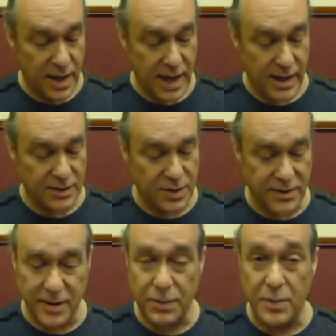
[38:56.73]
And, and so I
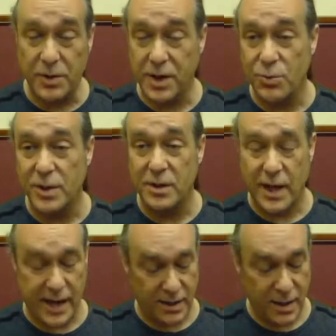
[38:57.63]
think people can
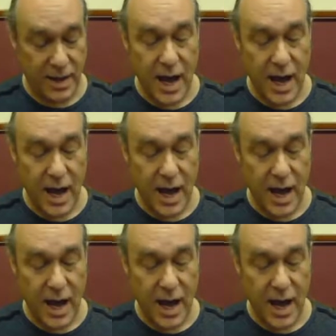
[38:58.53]
relate.